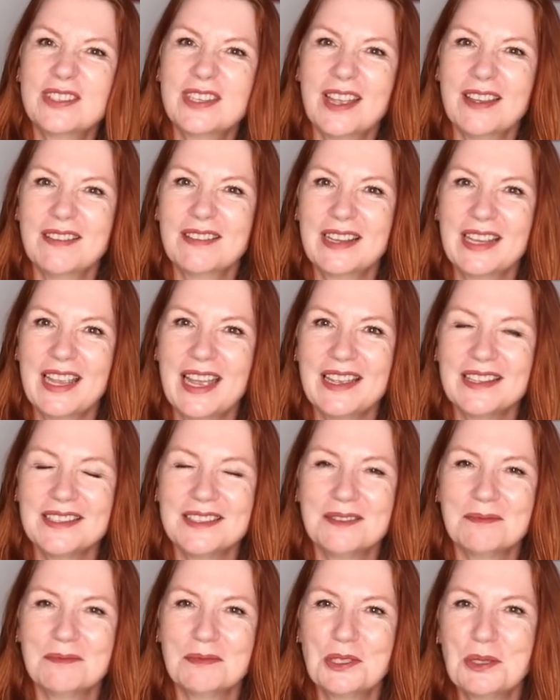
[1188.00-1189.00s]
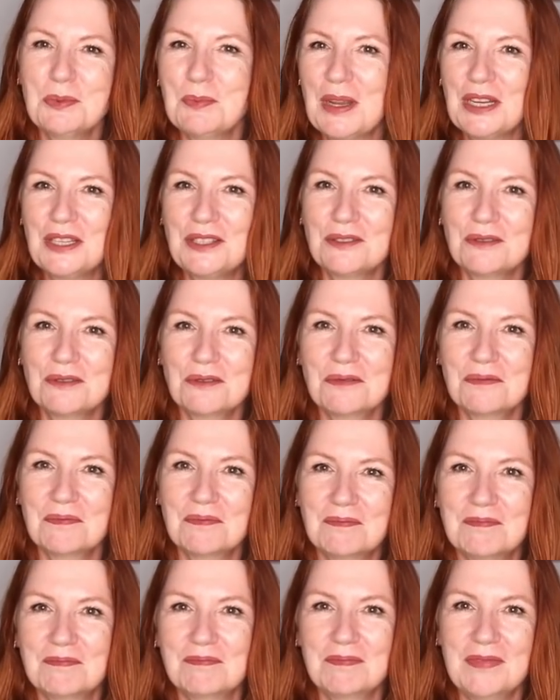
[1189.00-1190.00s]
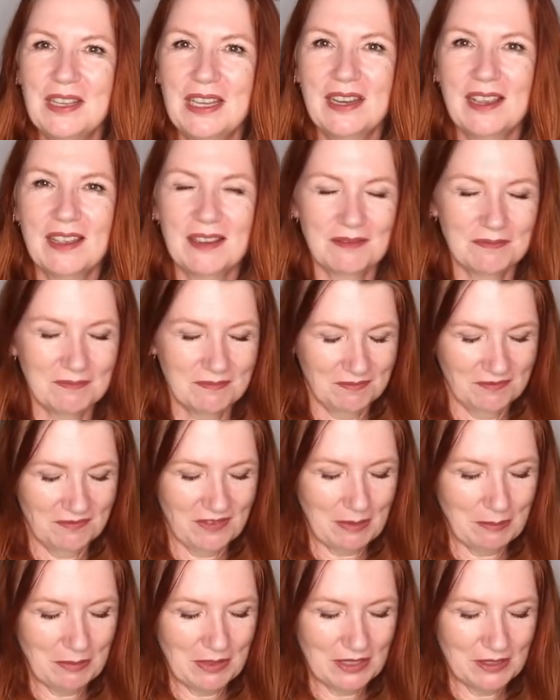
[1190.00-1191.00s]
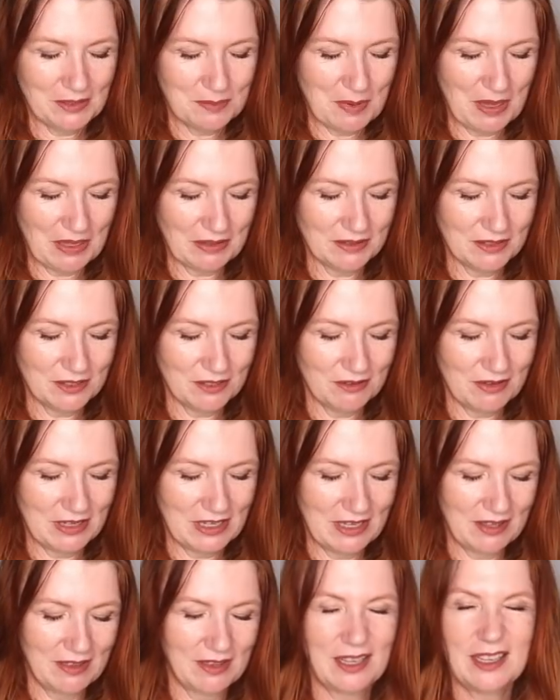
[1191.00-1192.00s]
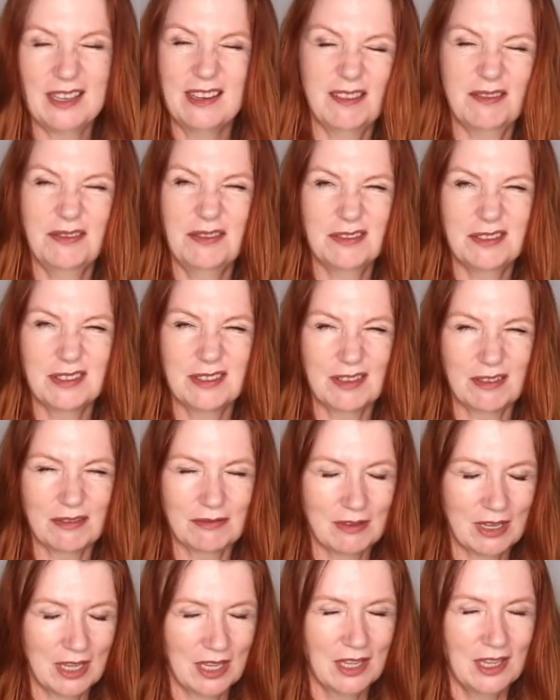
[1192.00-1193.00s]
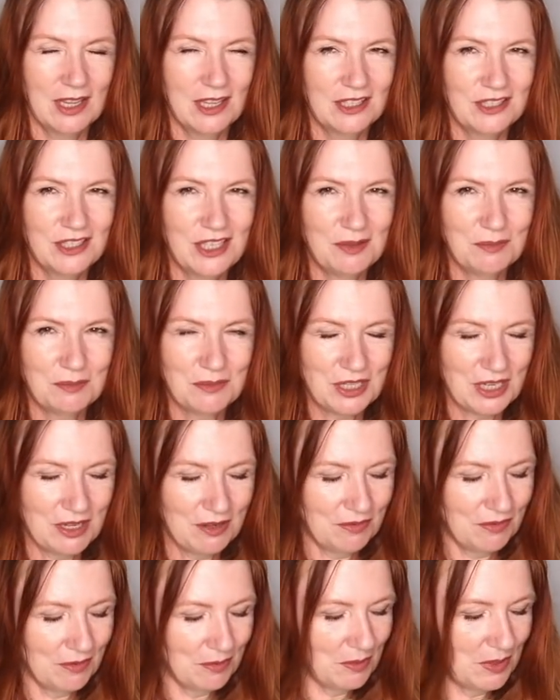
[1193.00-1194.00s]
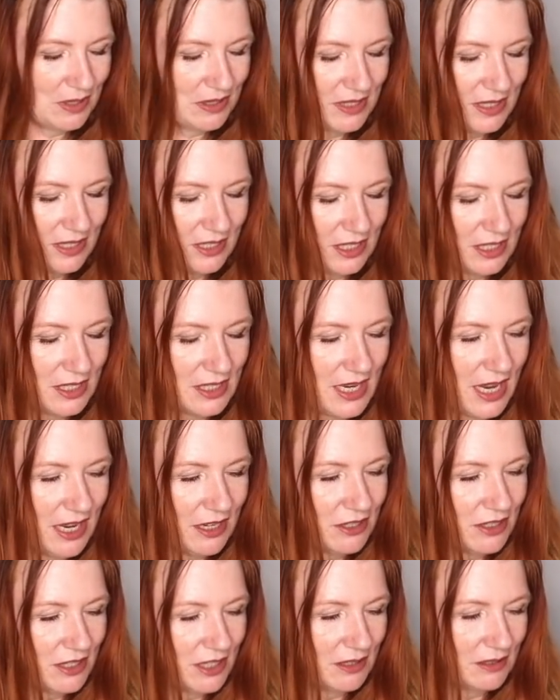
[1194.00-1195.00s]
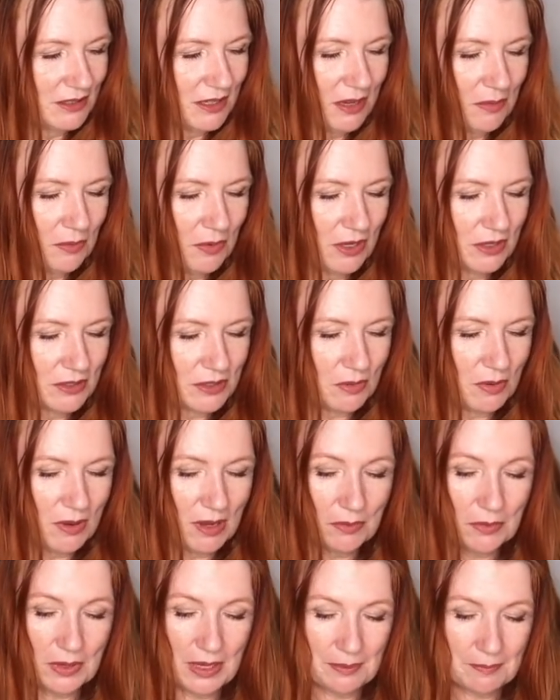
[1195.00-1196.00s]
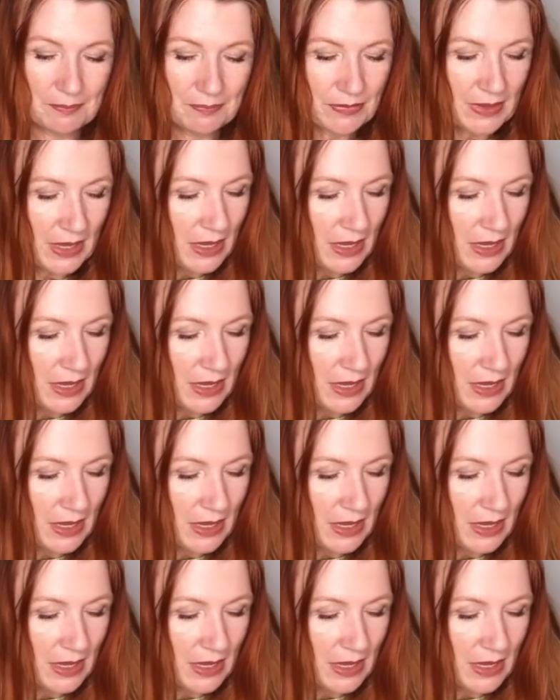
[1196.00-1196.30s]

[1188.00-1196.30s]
to go and get some special, fabulous buttons or anything. You know, if you've just got cheap and cheerful ones in your stash, it works quite well.